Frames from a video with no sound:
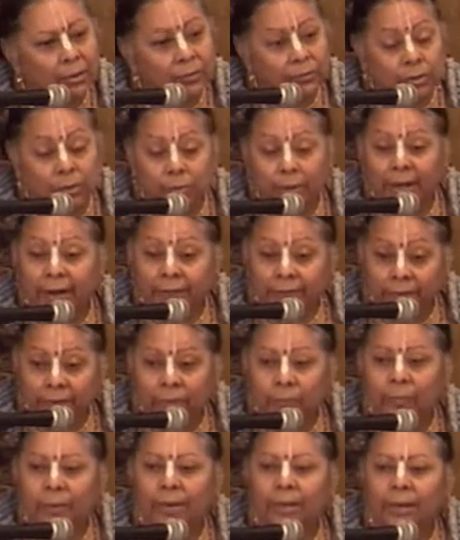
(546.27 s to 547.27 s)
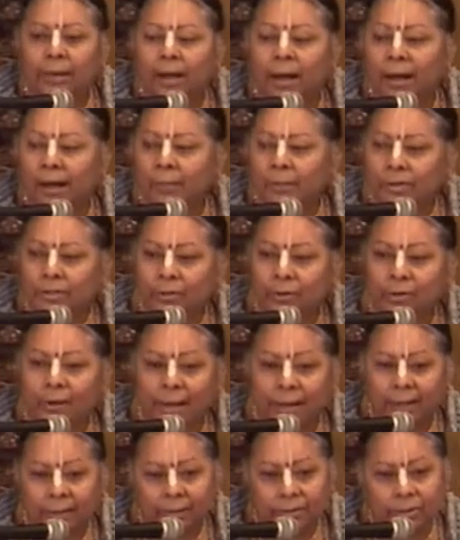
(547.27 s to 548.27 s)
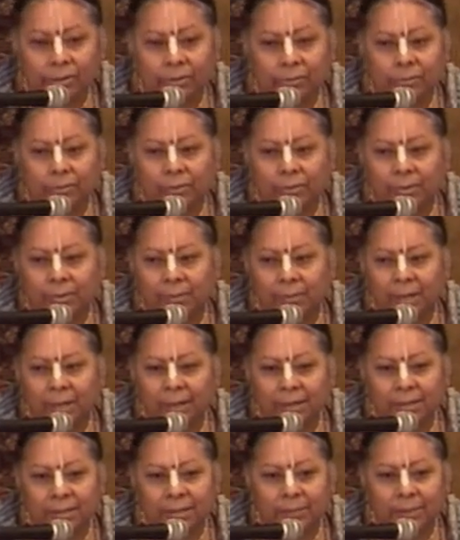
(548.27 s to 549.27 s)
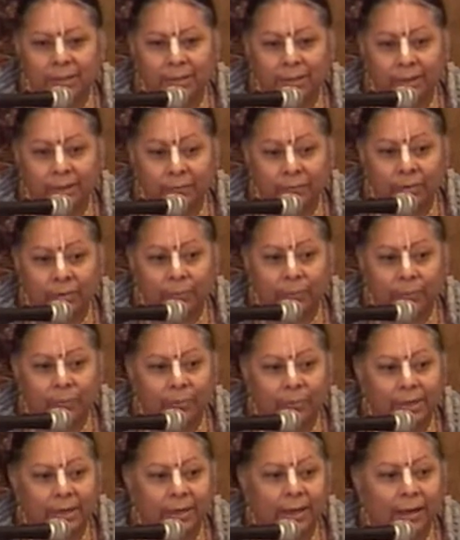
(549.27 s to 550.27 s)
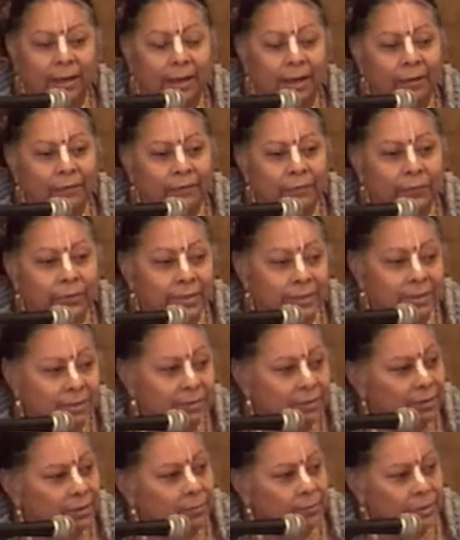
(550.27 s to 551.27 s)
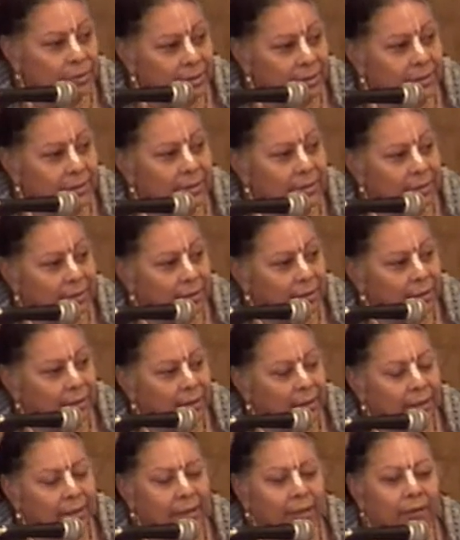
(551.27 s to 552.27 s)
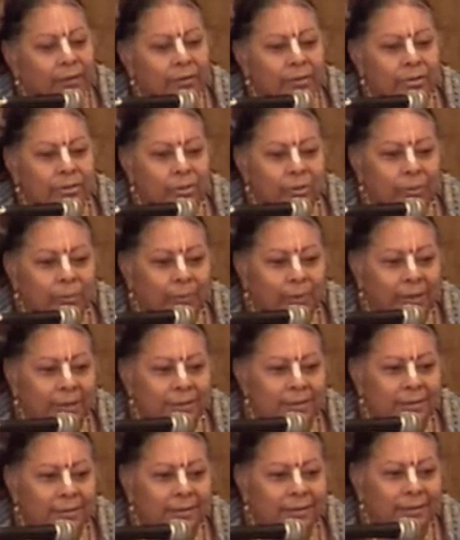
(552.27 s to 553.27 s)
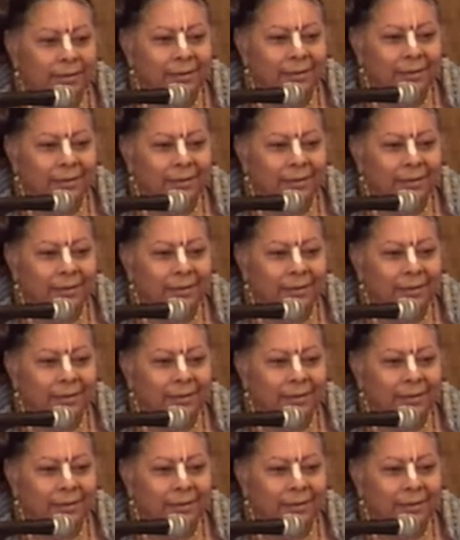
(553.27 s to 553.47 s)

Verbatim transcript: to everyone how much gratitude my husband Ekavira Prabhu and I have for this community here in Chowpatty.